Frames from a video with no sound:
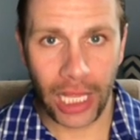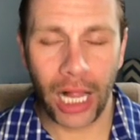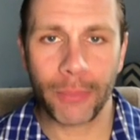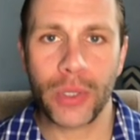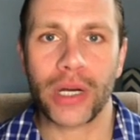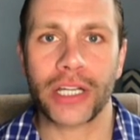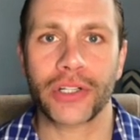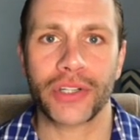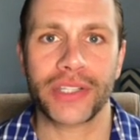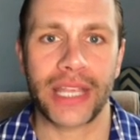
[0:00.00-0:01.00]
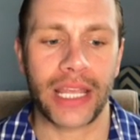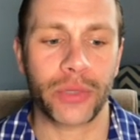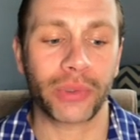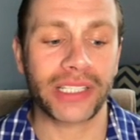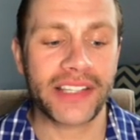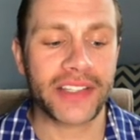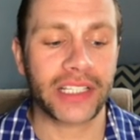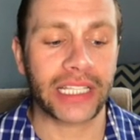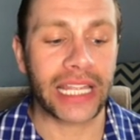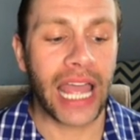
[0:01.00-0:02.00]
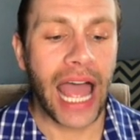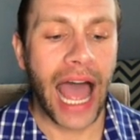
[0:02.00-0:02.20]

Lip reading: help you understand realistically